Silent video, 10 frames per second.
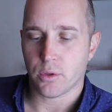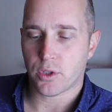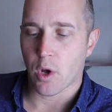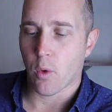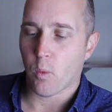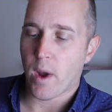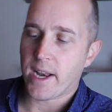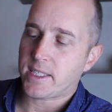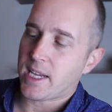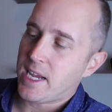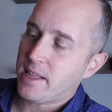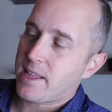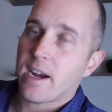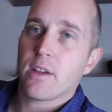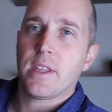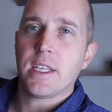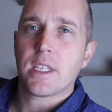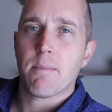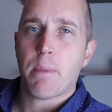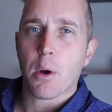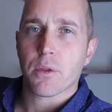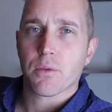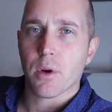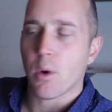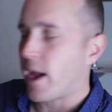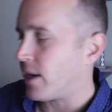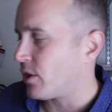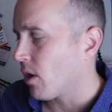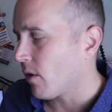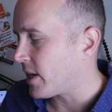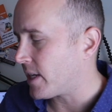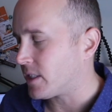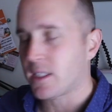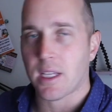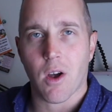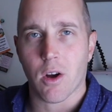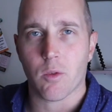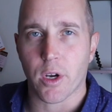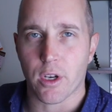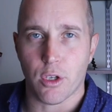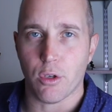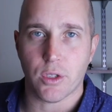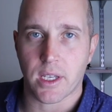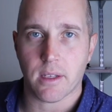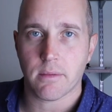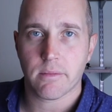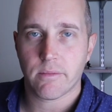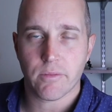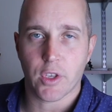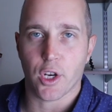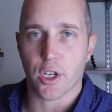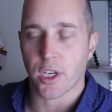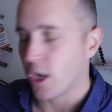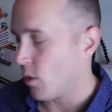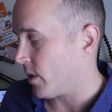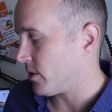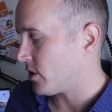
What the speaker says: So when it's in there, these can poke through, and your already existing hardware you're using, you're good to go with.